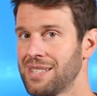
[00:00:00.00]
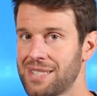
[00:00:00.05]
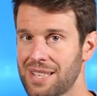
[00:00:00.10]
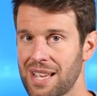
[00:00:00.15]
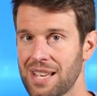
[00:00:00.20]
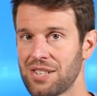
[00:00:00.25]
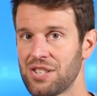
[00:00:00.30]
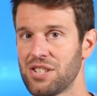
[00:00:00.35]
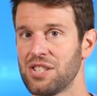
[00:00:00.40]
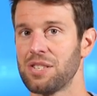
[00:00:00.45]

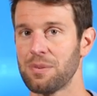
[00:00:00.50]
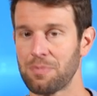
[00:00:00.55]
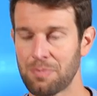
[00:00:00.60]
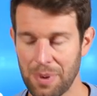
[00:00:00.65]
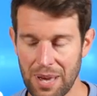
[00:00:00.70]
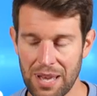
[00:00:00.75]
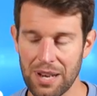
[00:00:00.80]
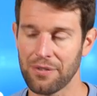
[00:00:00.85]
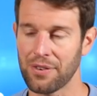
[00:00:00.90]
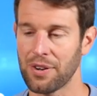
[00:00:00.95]
stitch is a
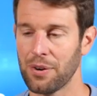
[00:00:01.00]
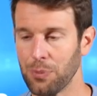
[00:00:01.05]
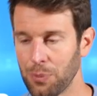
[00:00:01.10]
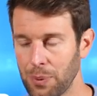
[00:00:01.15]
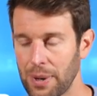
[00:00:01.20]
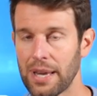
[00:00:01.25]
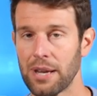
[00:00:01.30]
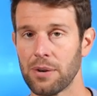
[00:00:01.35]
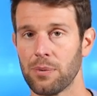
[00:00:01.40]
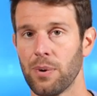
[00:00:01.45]
bit of a
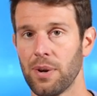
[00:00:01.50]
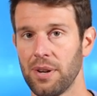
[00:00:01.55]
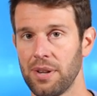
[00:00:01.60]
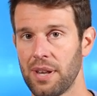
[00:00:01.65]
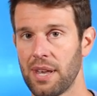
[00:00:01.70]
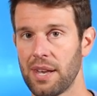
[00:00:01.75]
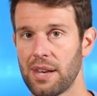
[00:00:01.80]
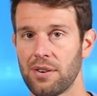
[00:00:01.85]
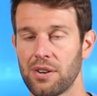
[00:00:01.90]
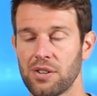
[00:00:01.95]
weird one.
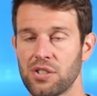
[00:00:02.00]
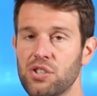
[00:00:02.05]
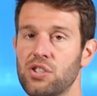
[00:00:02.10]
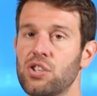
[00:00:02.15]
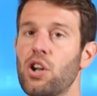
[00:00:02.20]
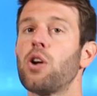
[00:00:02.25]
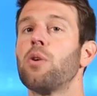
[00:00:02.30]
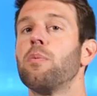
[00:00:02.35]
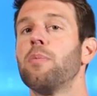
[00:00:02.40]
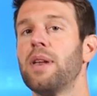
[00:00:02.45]
There are
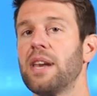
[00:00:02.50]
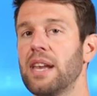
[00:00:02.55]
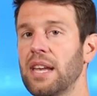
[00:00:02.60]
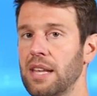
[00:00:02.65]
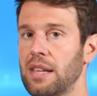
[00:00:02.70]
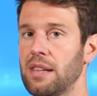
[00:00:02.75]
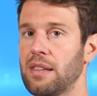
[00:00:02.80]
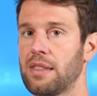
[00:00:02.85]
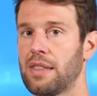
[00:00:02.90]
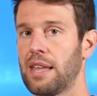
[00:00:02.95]
so
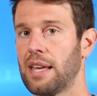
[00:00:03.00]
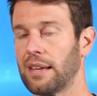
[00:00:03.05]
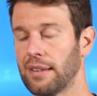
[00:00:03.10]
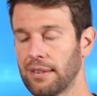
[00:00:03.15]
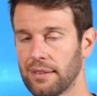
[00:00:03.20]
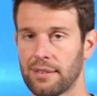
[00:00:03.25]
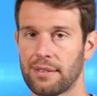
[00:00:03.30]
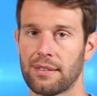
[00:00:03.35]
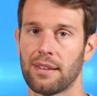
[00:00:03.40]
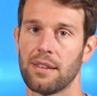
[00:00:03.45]
many
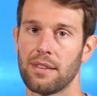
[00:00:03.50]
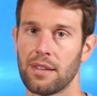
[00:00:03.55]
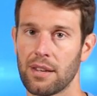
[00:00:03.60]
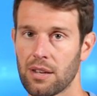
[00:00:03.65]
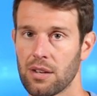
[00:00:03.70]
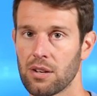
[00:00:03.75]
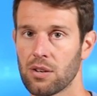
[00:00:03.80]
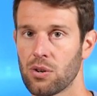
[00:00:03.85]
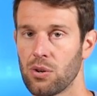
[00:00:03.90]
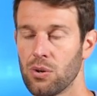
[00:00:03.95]
things
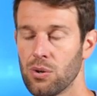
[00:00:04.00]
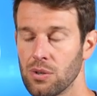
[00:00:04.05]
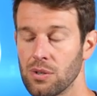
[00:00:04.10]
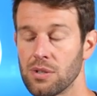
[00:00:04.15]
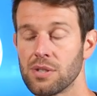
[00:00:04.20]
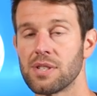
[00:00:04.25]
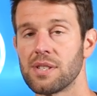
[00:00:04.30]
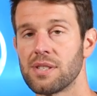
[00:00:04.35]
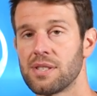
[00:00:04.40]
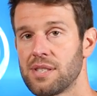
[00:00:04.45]
that can
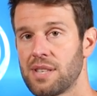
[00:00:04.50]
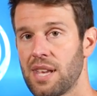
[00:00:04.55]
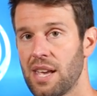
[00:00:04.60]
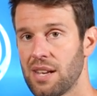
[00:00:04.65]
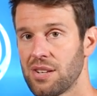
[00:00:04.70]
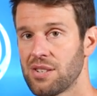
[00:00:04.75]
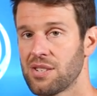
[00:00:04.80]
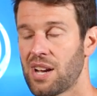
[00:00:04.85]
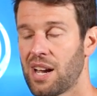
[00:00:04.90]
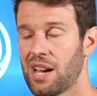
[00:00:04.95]
cause
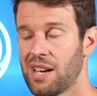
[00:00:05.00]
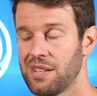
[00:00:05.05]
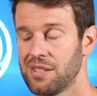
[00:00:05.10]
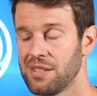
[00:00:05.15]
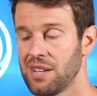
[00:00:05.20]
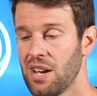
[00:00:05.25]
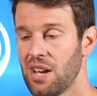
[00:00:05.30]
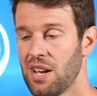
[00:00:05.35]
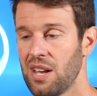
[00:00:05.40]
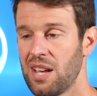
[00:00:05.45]
stitch
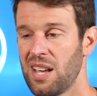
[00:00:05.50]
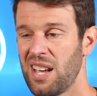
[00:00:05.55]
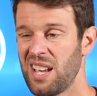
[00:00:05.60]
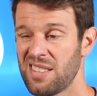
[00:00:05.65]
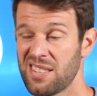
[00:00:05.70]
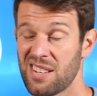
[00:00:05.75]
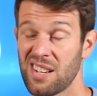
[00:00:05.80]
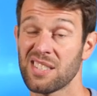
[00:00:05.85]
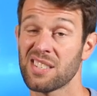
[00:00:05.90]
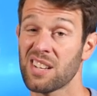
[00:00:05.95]
and
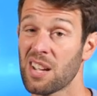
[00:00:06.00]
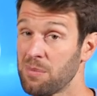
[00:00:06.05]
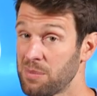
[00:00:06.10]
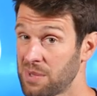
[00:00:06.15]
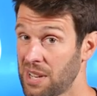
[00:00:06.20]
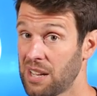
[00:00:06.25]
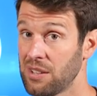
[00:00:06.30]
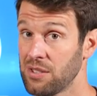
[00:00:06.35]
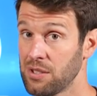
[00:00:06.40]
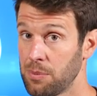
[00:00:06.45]
it does come
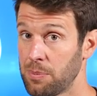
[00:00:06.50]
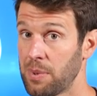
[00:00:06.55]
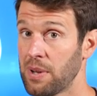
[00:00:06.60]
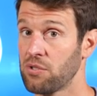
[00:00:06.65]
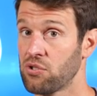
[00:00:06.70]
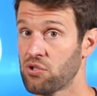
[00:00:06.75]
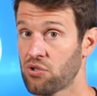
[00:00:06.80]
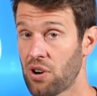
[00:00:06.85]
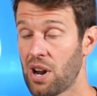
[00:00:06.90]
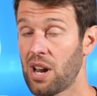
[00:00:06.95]
down to a bit
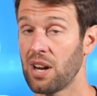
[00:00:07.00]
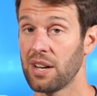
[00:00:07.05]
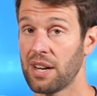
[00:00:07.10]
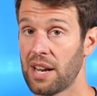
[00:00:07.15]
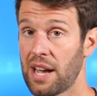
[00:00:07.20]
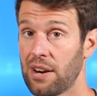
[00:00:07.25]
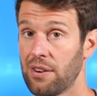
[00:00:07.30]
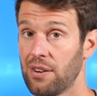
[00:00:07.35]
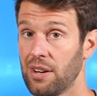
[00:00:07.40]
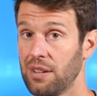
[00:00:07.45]
of trial
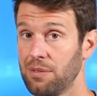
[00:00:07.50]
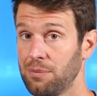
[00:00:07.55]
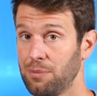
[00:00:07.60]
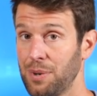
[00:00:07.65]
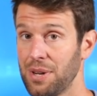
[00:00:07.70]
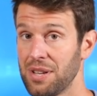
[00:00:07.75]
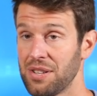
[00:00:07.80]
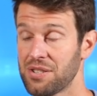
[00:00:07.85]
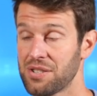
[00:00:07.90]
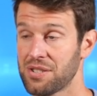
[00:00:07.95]
and error,
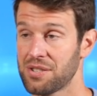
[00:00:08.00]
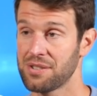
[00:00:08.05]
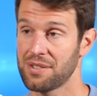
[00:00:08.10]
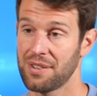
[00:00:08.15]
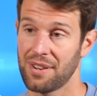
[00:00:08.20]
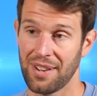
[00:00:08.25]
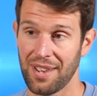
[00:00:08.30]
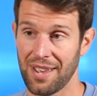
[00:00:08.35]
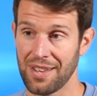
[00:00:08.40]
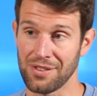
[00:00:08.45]

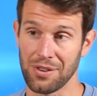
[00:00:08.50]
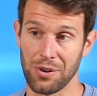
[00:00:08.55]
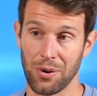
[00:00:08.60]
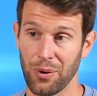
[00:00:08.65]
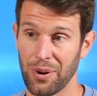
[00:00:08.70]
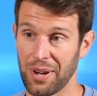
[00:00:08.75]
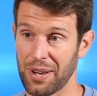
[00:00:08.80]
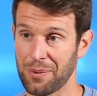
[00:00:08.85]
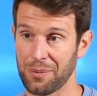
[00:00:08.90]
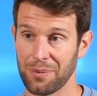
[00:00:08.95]
which is
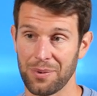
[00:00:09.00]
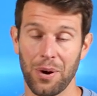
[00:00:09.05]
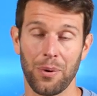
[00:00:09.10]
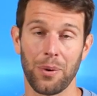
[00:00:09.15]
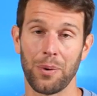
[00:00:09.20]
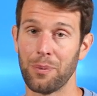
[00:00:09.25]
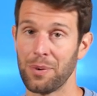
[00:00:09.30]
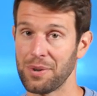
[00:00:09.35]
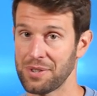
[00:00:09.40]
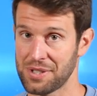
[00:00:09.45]
annoying. No
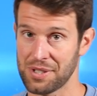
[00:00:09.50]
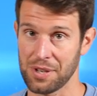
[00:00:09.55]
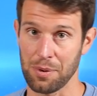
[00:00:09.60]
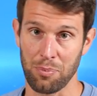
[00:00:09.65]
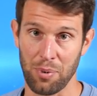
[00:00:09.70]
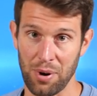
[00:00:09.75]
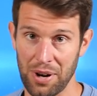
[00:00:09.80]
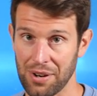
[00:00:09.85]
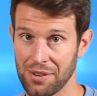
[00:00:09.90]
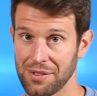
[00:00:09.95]
one wants to
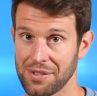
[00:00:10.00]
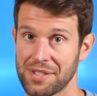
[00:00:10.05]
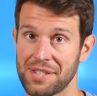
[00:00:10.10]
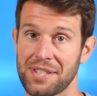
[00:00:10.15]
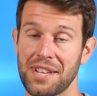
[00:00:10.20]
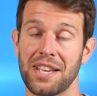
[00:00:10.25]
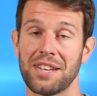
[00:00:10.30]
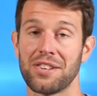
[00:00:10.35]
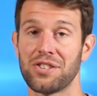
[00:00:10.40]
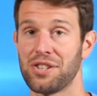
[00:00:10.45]
bring on
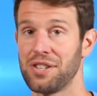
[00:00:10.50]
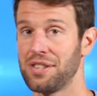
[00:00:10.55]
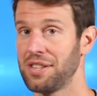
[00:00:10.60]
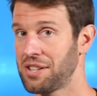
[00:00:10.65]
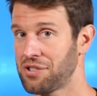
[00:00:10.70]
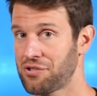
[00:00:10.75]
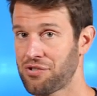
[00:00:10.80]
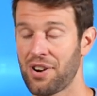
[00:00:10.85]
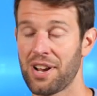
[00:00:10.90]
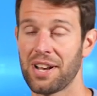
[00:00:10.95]
stitch in
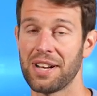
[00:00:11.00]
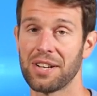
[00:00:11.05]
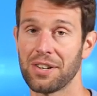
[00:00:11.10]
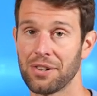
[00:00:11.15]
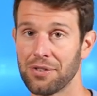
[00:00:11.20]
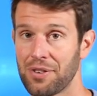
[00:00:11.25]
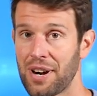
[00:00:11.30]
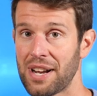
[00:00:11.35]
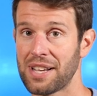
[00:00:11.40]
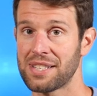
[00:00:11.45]
their training
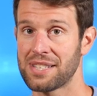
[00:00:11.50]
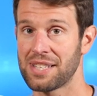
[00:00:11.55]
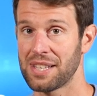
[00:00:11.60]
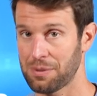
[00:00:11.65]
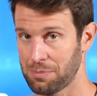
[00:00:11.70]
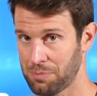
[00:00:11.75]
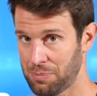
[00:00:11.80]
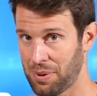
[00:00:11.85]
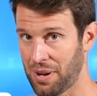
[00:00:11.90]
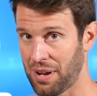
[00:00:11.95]
or
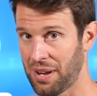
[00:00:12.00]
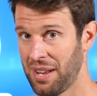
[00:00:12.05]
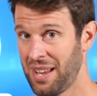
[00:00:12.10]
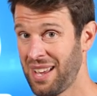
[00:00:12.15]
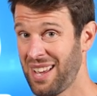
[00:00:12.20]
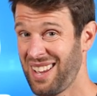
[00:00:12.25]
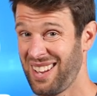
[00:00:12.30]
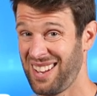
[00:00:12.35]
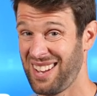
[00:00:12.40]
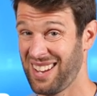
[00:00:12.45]
racing, but
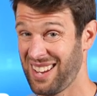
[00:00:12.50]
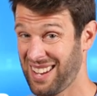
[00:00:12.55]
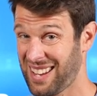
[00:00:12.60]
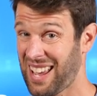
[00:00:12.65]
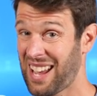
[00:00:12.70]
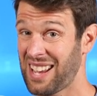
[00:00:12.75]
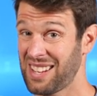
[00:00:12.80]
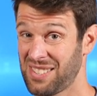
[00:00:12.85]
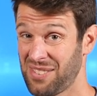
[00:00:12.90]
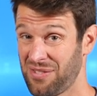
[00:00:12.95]
a
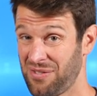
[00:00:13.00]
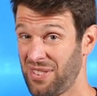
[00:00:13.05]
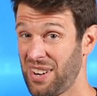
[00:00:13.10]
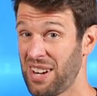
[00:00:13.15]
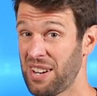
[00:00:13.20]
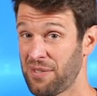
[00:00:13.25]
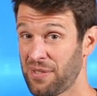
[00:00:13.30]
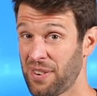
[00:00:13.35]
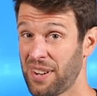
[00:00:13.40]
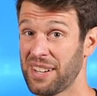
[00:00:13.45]
case of
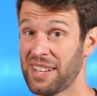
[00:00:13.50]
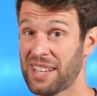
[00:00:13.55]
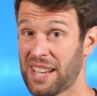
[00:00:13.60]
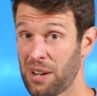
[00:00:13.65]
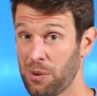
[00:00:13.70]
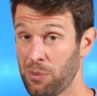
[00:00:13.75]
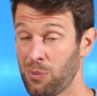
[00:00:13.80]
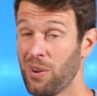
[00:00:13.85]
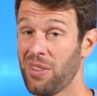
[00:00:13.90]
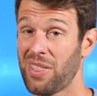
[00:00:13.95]
really finding
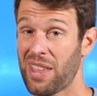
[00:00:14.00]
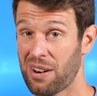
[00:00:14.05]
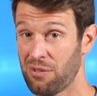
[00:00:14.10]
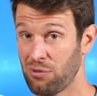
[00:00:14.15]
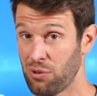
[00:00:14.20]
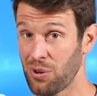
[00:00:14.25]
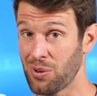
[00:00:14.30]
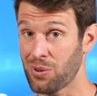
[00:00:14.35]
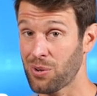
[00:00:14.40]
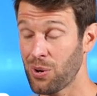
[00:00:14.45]
out what that
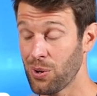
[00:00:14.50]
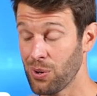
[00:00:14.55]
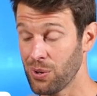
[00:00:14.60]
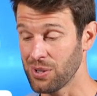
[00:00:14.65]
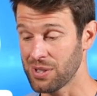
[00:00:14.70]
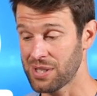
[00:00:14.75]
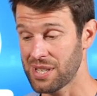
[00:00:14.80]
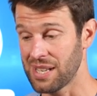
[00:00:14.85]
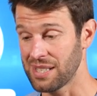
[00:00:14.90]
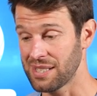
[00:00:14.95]
root
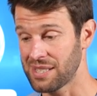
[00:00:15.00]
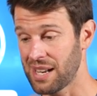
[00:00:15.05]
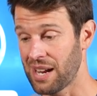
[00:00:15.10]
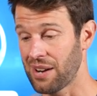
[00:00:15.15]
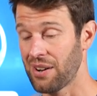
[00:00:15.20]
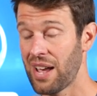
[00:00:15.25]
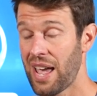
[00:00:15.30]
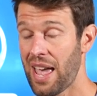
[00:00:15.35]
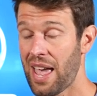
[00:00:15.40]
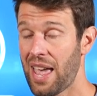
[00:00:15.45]
cause is.
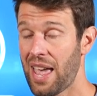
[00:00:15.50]
Now,